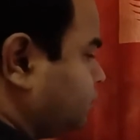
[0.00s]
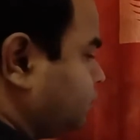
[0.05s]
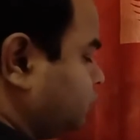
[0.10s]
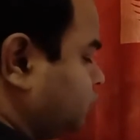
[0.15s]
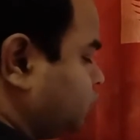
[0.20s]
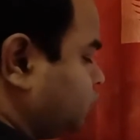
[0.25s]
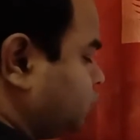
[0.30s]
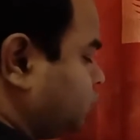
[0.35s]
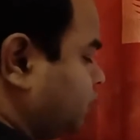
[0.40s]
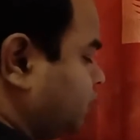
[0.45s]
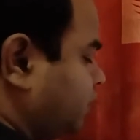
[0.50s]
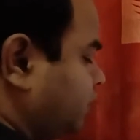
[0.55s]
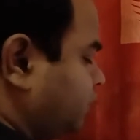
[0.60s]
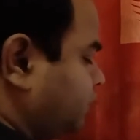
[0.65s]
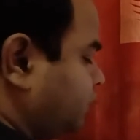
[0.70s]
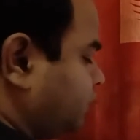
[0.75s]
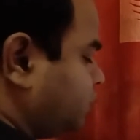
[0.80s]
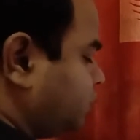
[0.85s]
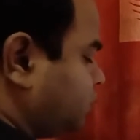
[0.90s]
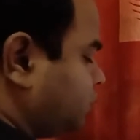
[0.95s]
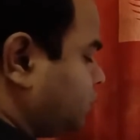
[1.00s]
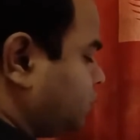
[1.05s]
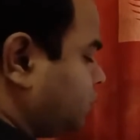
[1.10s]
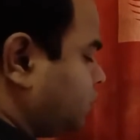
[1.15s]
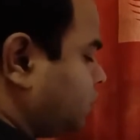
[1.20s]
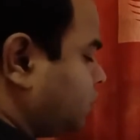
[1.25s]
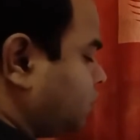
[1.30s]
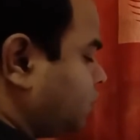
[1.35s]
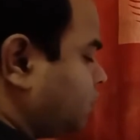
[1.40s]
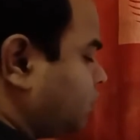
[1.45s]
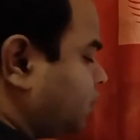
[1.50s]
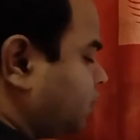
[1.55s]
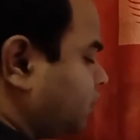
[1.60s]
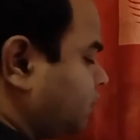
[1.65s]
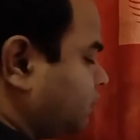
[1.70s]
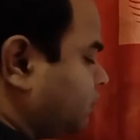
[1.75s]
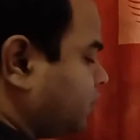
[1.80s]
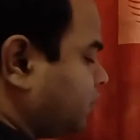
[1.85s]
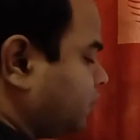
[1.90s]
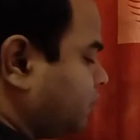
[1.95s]
So F is equal to 1
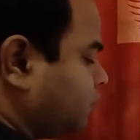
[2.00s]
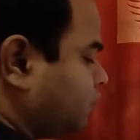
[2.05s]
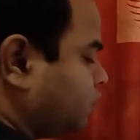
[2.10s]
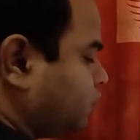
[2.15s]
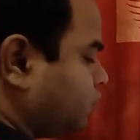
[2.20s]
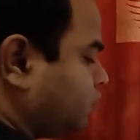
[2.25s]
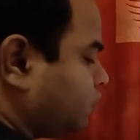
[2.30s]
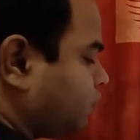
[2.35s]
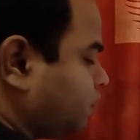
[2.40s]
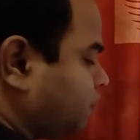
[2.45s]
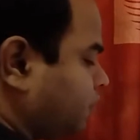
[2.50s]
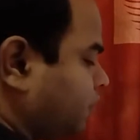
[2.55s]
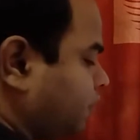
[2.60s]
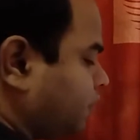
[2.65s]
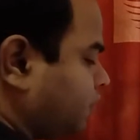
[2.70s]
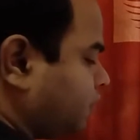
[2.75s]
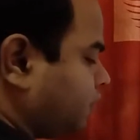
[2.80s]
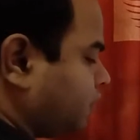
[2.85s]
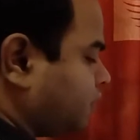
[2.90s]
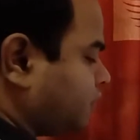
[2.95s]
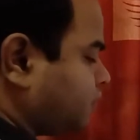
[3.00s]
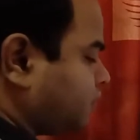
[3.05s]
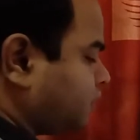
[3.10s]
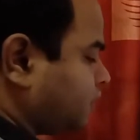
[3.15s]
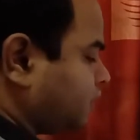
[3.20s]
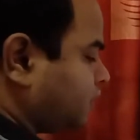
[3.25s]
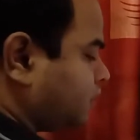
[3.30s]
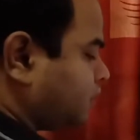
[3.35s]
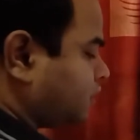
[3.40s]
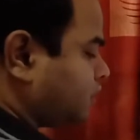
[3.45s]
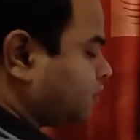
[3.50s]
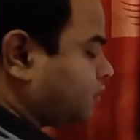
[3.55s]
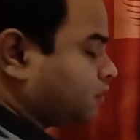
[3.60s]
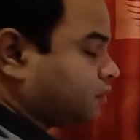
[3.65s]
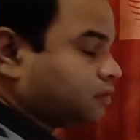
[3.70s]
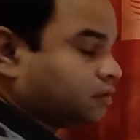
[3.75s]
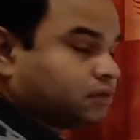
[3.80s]
by 4 by epsilon naught.